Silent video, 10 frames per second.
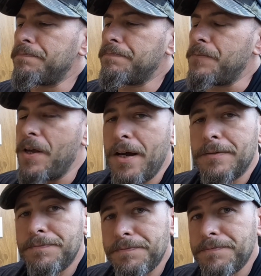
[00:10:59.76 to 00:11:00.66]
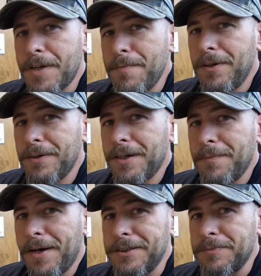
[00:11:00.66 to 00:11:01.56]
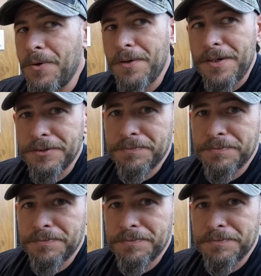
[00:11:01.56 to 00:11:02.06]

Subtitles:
Yeah, I might look into buying some more of these.